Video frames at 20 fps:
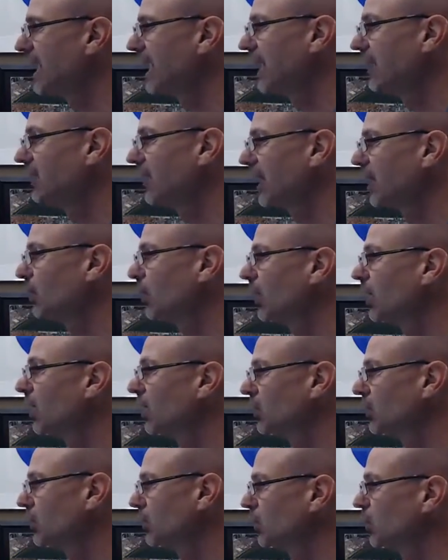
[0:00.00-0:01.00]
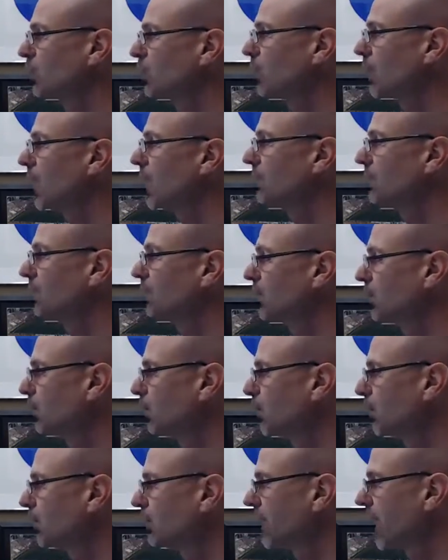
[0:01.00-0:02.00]
And they will also thrive if you
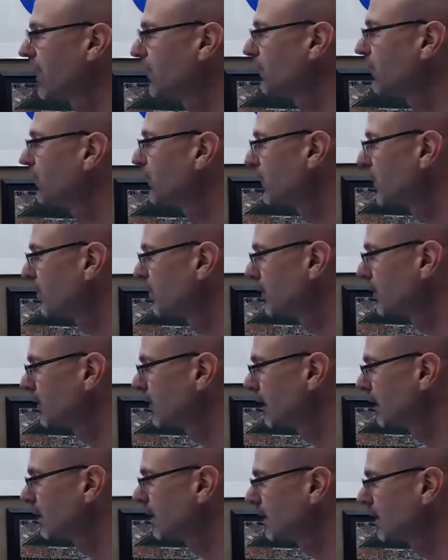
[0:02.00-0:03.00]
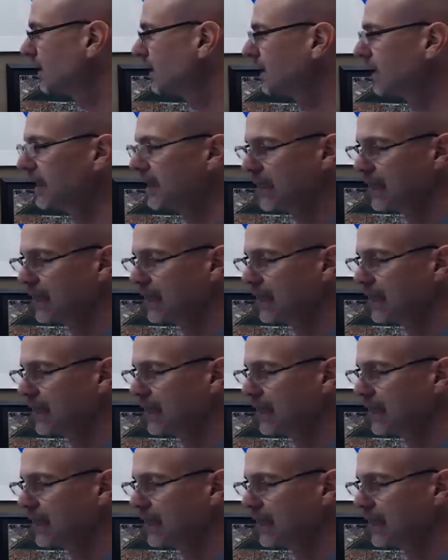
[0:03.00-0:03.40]
put that filter in there.